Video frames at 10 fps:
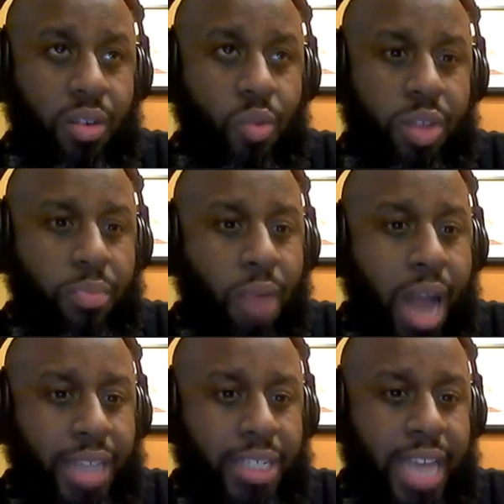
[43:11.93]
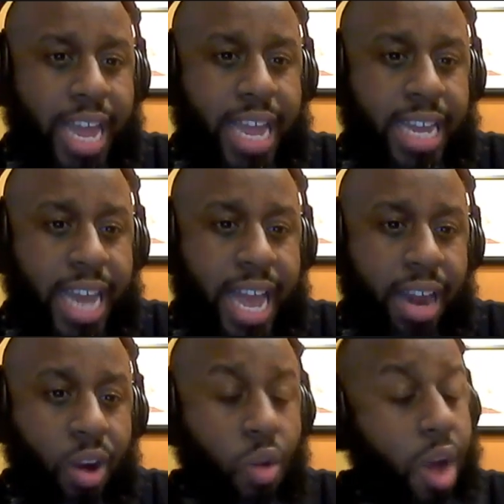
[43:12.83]
with Brock saying that,
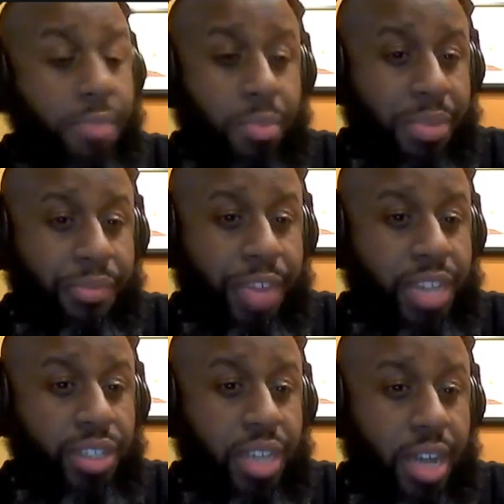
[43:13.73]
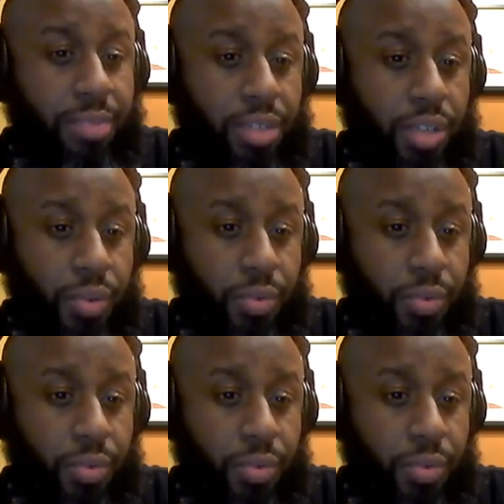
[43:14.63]
I'm gonna be finishing up soon.